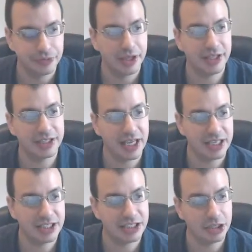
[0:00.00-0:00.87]
In this
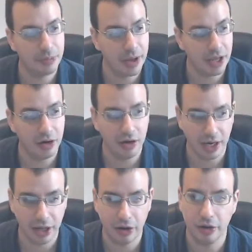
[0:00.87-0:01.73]
case, since they're
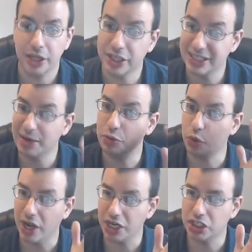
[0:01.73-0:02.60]
parallel in the same
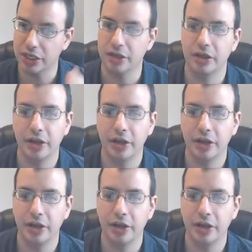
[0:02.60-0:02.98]
direction,